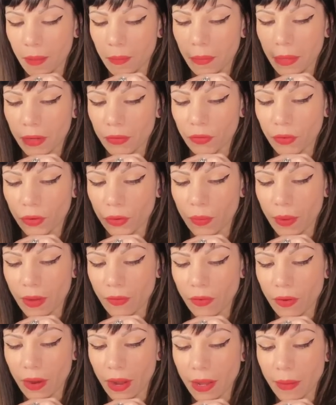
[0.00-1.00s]
But for
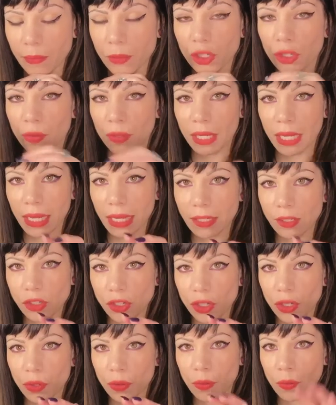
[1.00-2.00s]
whoever I'm tuning
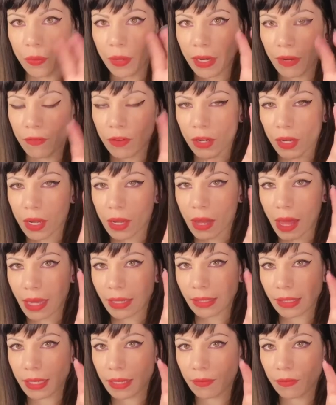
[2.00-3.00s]
into, whatever
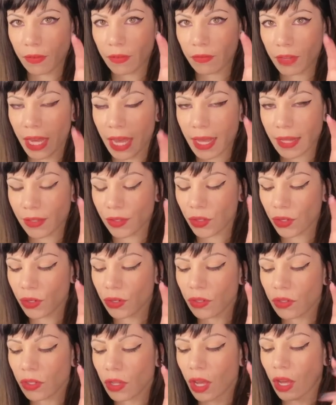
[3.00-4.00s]
collective of
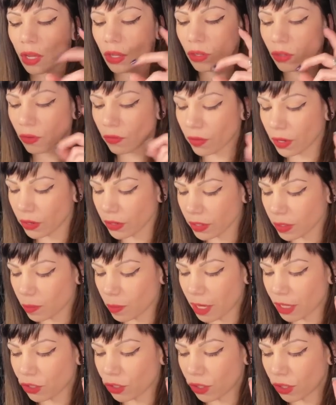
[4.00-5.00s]
cancers, you're very
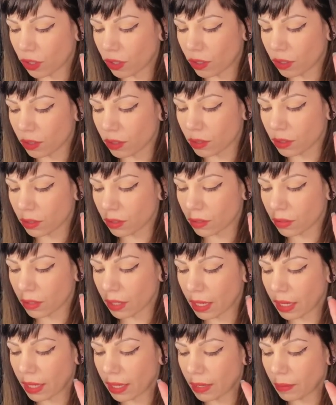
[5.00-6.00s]
special,
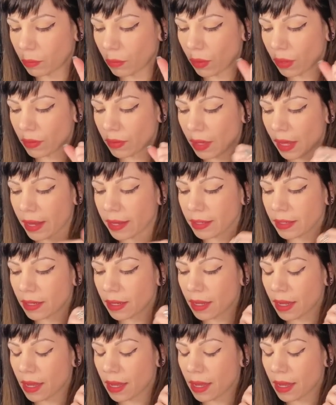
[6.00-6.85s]
okay? And that